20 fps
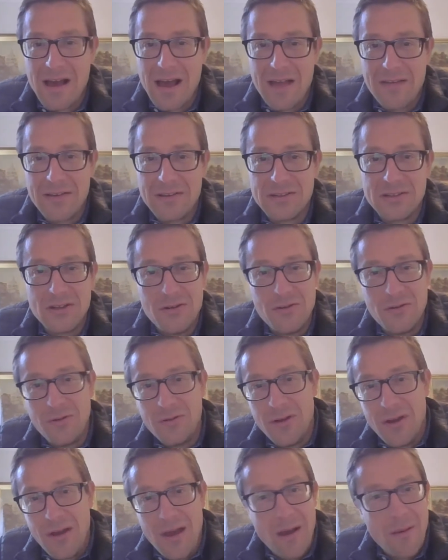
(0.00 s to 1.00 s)
And as
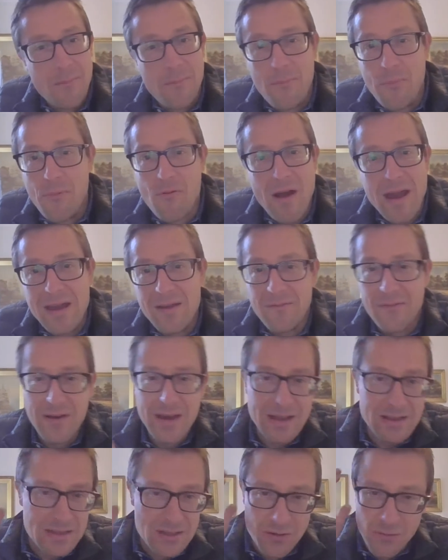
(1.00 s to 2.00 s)
you brave
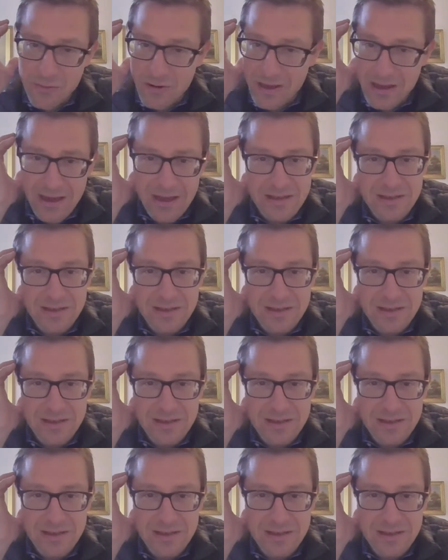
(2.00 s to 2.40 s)
it talking